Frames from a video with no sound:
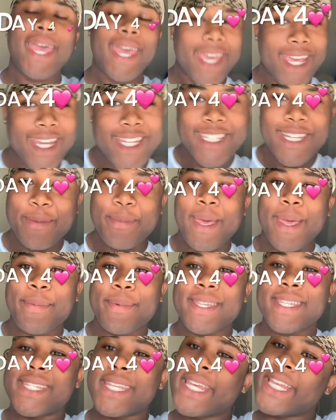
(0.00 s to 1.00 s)
Hey J
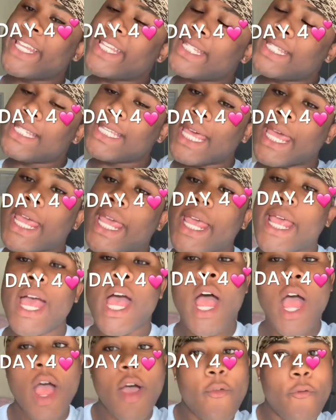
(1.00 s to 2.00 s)
Babies, it is day
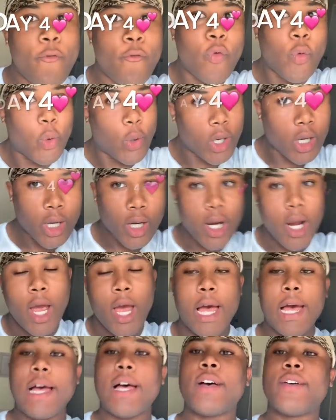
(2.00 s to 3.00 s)
four
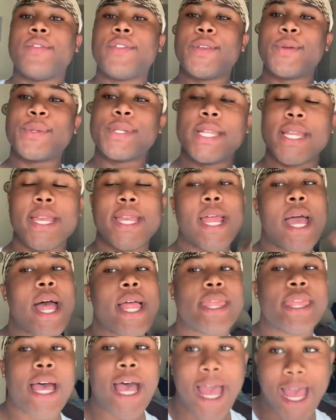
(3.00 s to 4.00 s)
of using
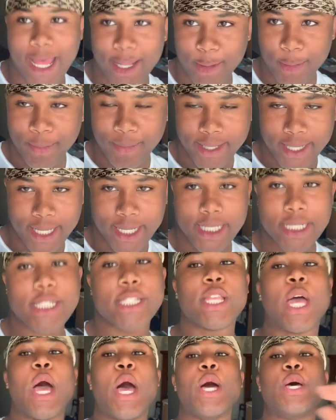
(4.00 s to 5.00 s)
the aloe plants.
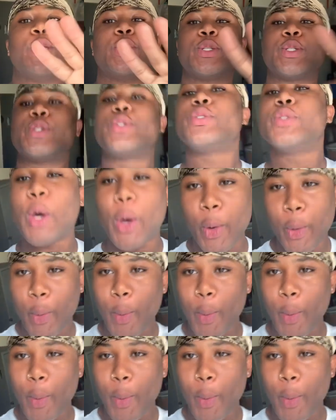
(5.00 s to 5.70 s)
So